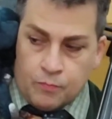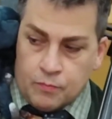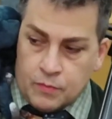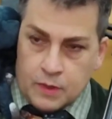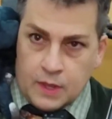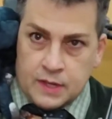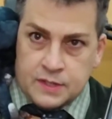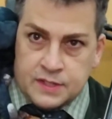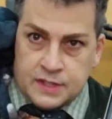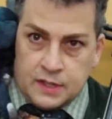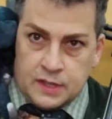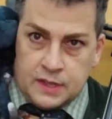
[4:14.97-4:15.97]
It still
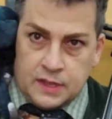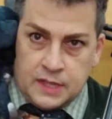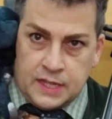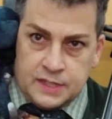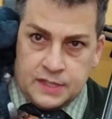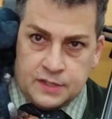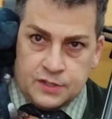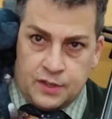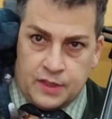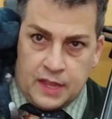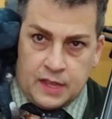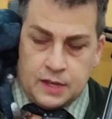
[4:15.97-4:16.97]
leans in so that they
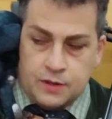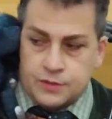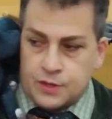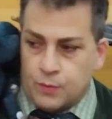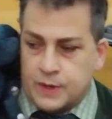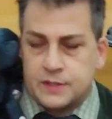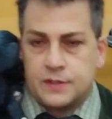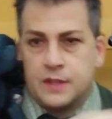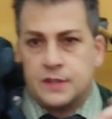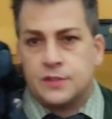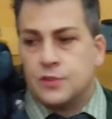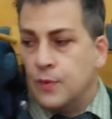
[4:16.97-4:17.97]
can use their wrist this
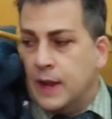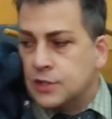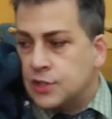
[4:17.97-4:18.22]
direction.